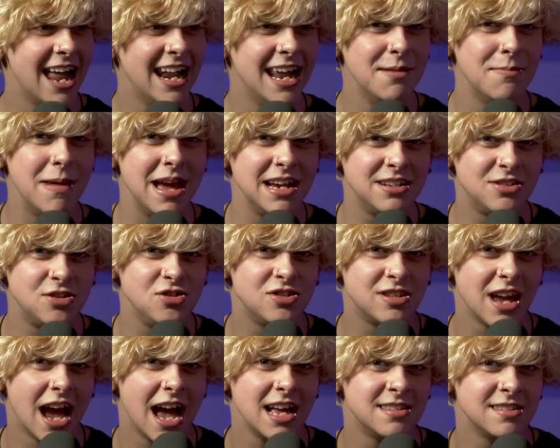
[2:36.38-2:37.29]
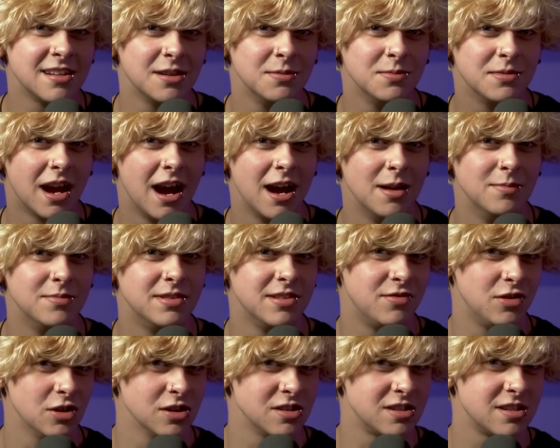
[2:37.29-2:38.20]
And it makes you sad sometimes
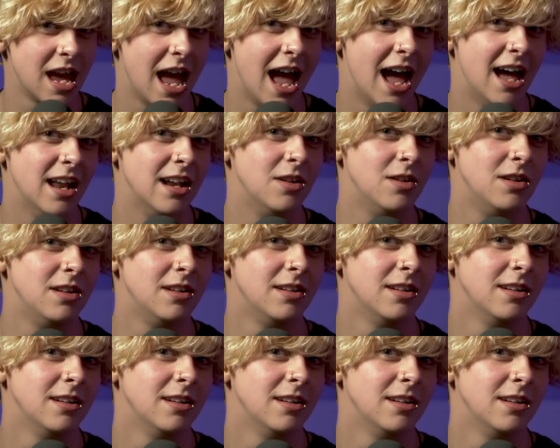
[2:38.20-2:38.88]
if you're sad.